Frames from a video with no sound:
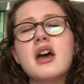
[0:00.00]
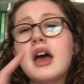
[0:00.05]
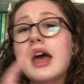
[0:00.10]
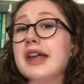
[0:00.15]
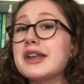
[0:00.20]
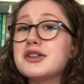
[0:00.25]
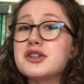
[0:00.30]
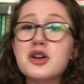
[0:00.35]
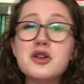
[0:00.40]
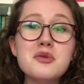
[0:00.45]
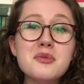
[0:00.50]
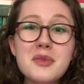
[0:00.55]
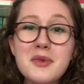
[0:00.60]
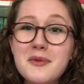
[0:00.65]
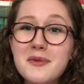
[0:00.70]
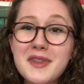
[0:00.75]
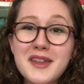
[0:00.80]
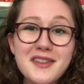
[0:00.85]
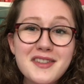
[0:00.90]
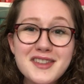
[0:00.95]
I don't
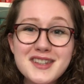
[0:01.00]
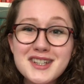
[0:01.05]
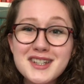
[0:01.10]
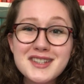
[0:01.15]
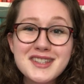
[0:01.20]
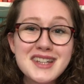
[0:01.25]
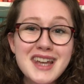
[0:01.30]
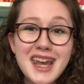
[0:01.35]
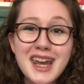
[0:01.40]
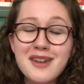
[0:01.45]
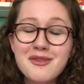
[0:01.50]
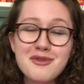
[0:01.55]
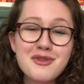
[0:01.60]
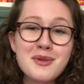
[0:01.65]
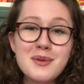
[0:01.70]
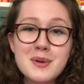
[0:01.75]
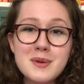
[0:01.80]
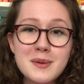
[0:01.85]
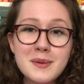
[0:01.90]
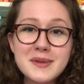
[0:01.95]
remember the other 2's name
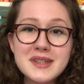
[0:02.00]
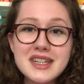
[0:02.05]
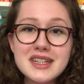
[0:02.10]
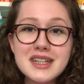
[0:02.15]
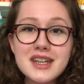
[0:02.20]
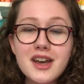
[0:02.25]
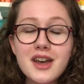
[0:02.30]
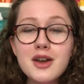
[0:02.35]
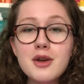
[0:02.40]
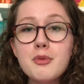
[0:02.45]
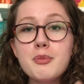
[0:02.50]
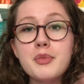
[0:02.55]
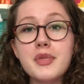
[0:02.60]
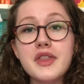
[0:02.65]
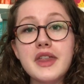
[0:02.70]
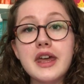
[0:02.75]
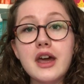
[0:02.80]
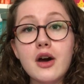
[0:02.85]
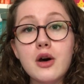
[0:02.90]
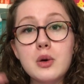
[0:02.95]
from Obsidio,
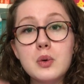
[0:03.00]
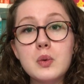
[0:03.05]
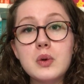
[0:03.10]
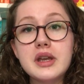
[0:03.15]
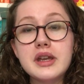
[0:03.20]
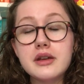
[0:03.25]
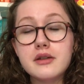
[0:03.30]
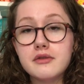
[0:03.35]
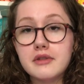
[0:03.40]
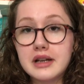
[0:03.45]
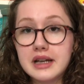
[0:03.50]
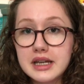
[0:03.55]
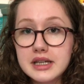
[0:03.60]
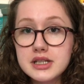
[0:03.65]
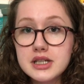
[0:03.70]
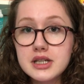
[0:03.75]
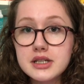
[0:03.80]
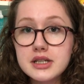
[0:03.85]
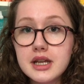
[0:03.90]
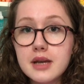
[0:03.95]
but they are all in a
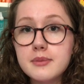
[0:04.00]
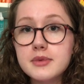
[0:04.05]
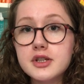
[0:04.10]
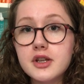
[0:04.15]
relationship.